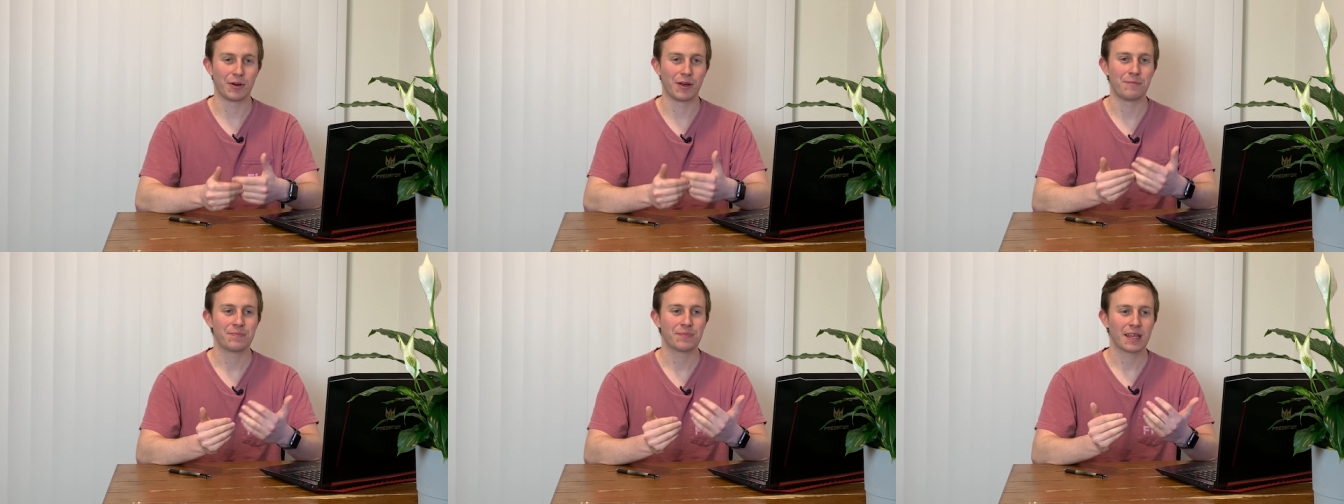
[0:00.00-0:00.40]

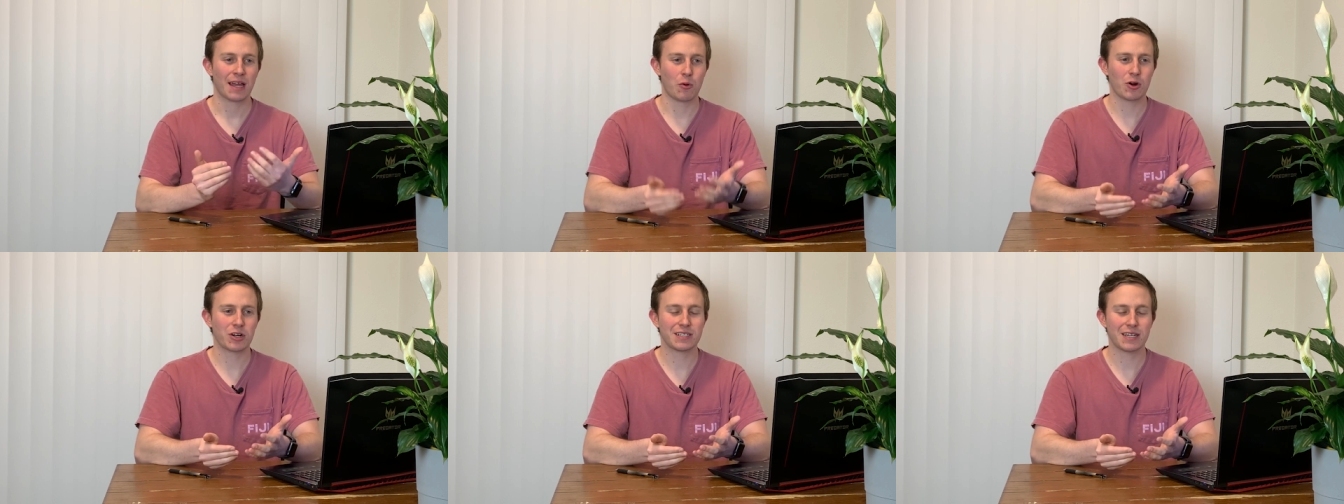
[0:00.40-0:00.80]
But
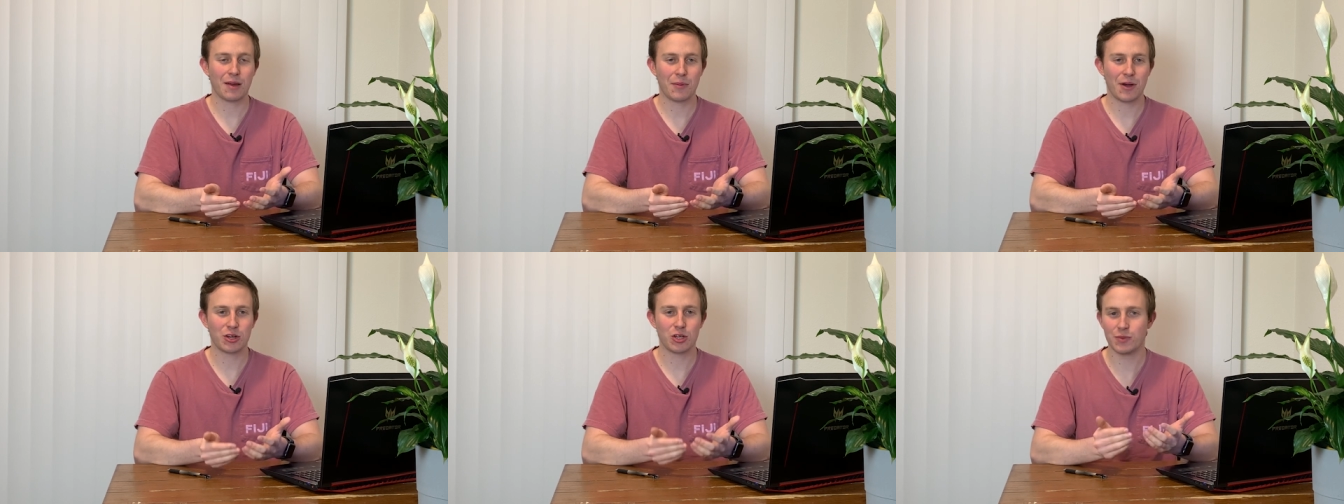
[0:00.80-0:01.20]
I want to talk
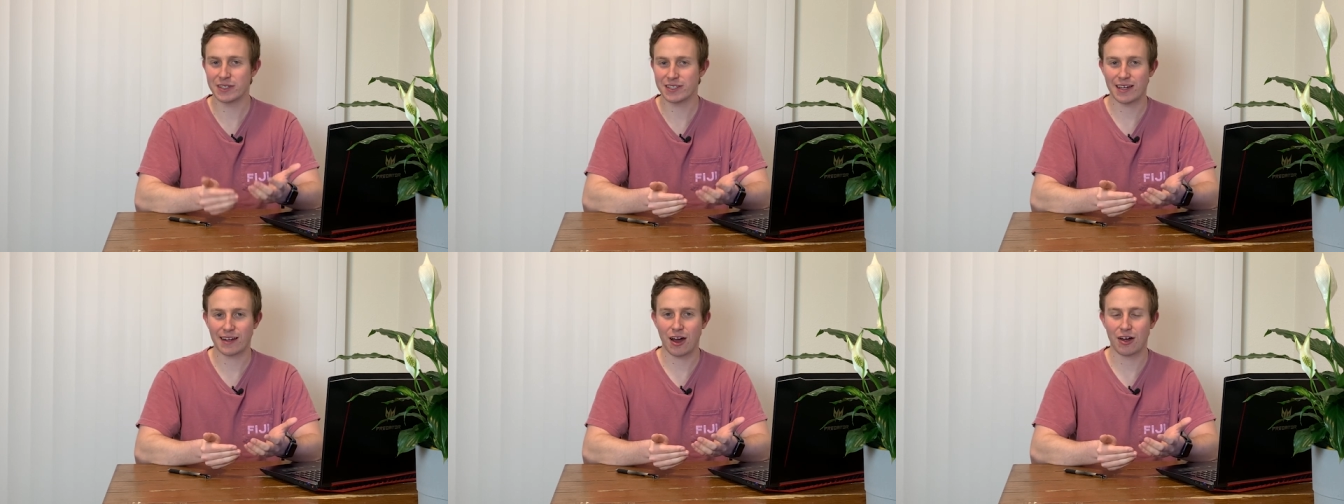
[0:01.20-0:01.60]
about
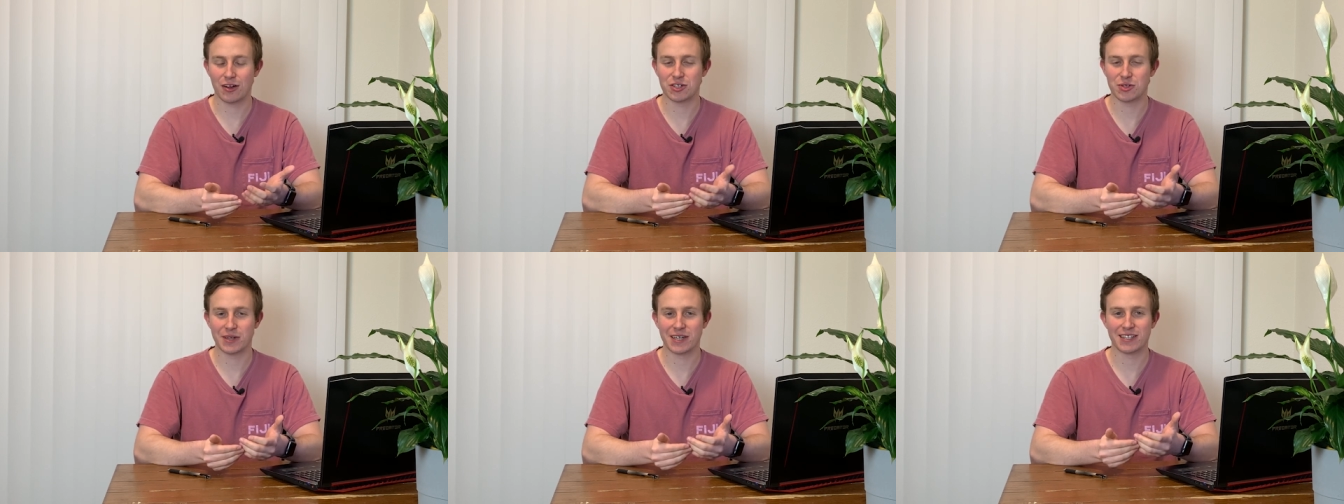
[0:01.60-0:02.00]
human
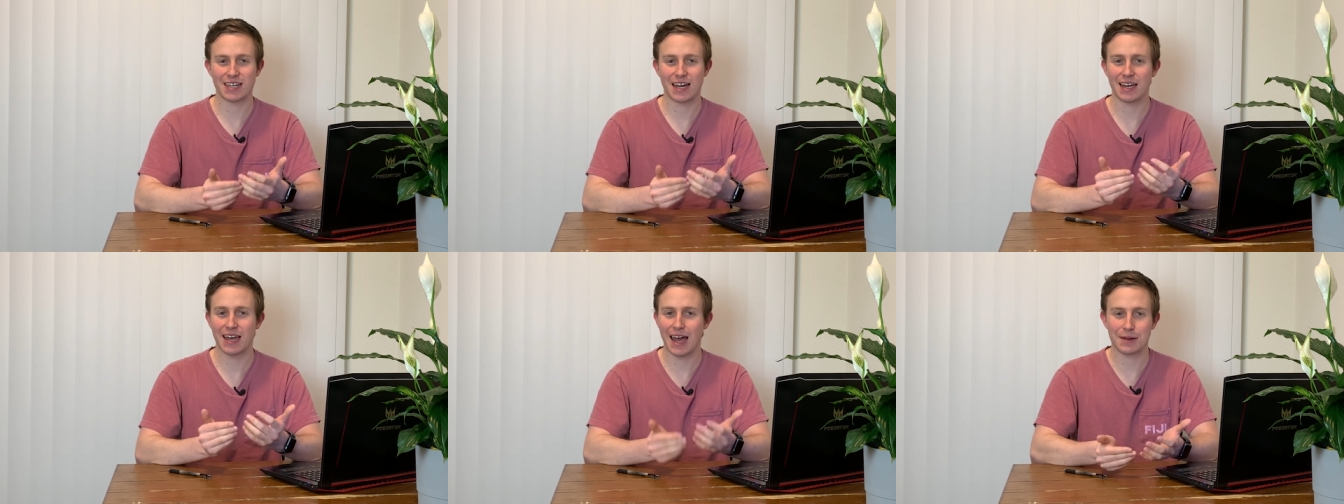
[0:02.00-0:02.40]
psychology because
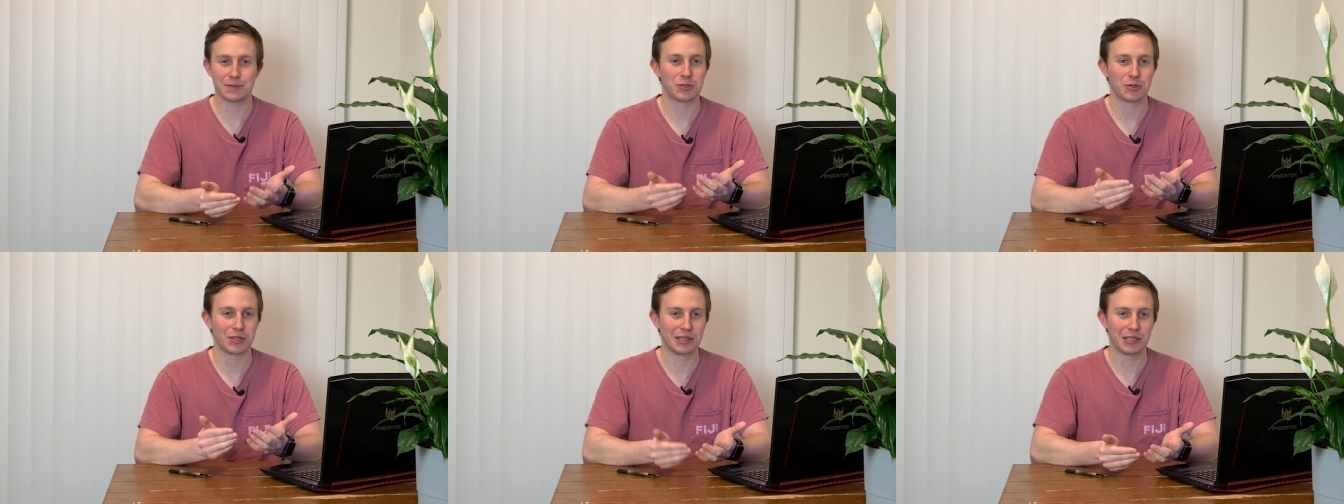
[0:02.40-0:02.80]
I
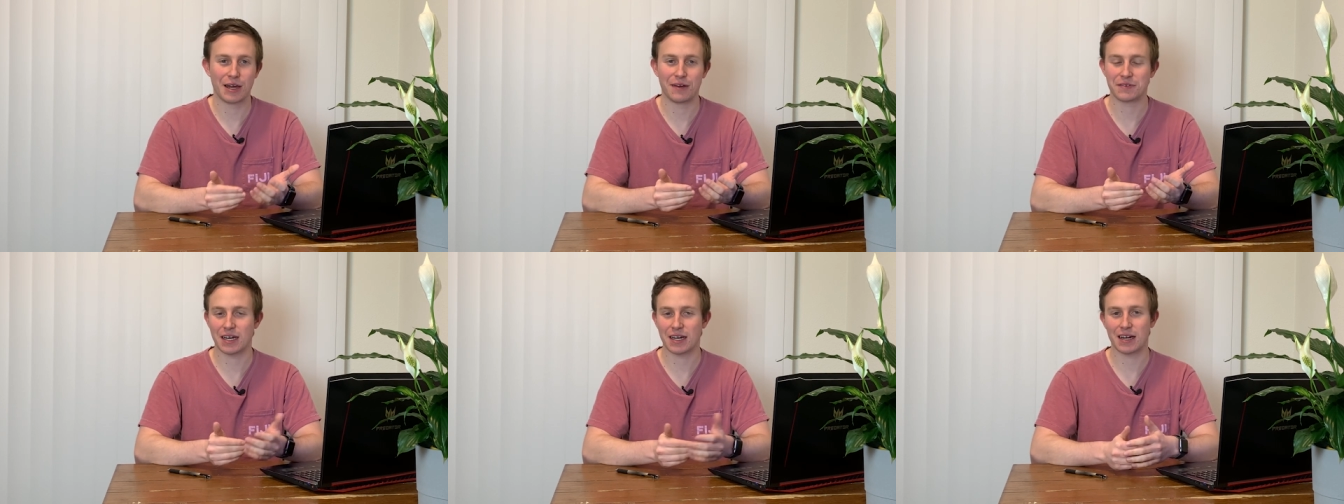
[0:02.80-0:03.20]
absolutely
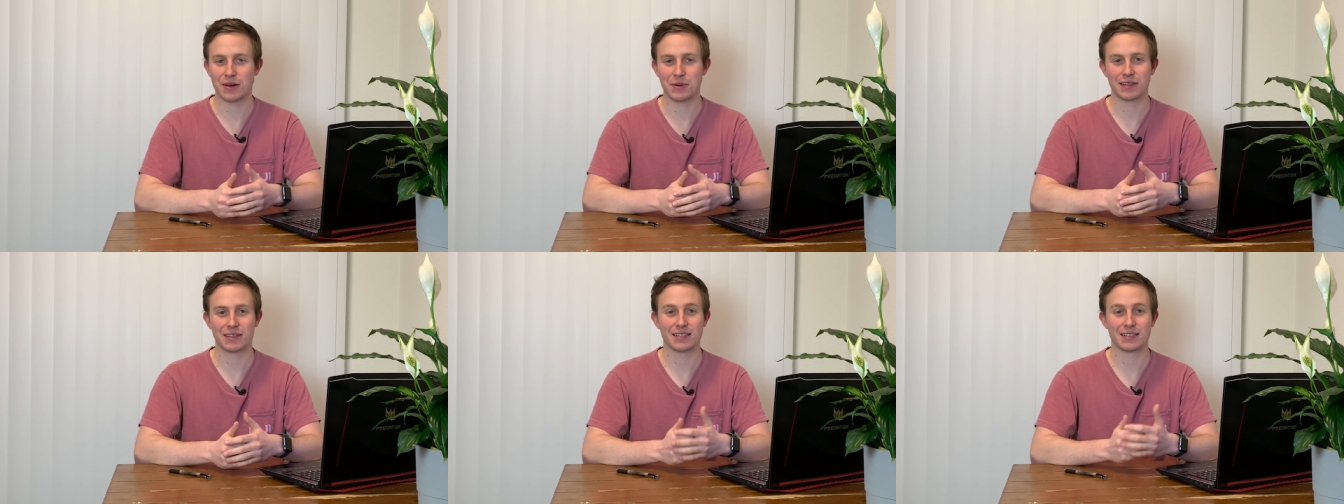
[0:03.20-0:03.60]
love talking
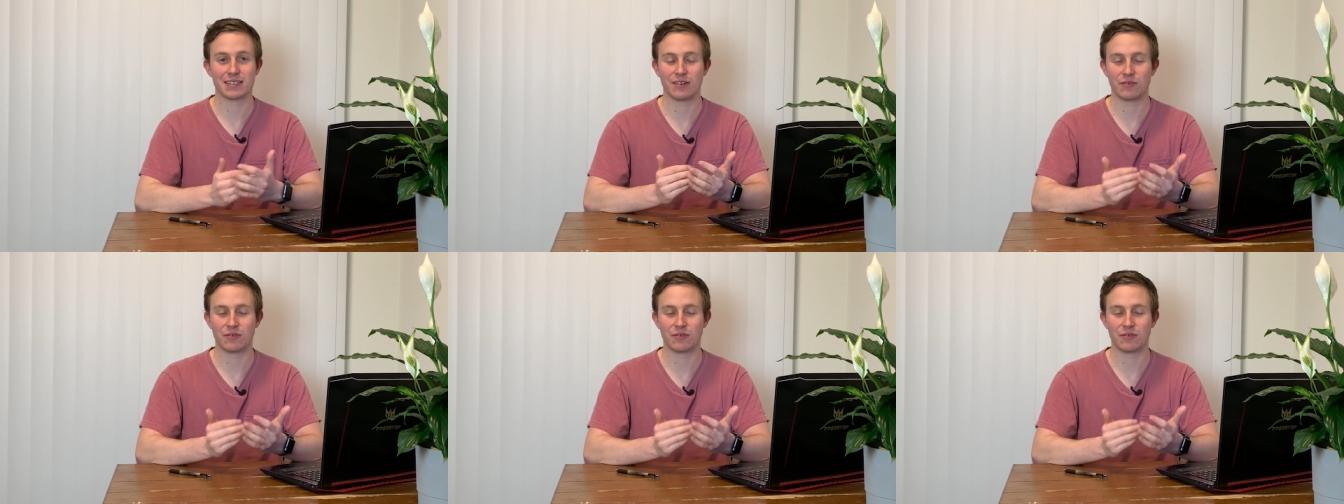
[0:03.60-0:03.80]
about this.